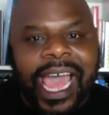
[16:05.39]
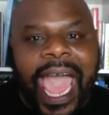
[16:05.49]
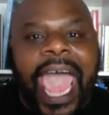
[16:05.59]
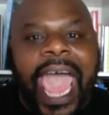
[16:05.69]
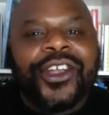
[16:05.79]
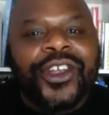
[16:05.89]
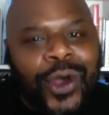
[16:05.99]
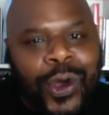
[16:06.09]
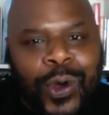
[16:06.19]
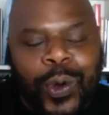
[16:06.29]
a
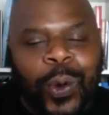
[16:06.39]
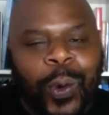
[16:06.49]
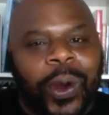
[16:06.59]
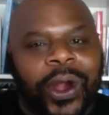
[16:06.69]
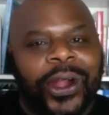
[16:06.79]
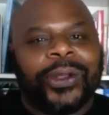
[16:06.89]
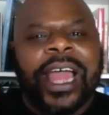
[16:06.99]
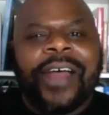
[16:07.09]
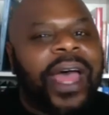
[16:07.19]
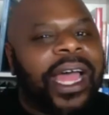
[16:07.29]
new world
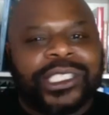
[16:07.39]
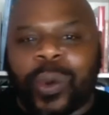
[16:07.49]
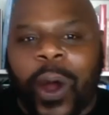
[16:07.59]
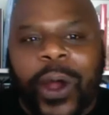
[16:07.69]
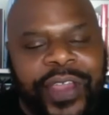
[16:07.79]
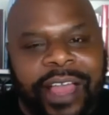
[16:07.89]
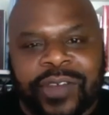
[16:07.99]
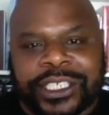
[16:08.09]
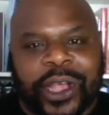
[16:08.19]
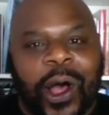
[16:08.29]
that is worthy of
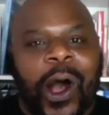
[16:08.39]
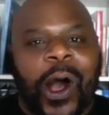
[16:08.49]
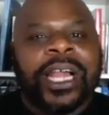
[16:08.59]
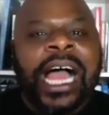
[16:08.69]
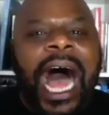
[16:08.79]
us all,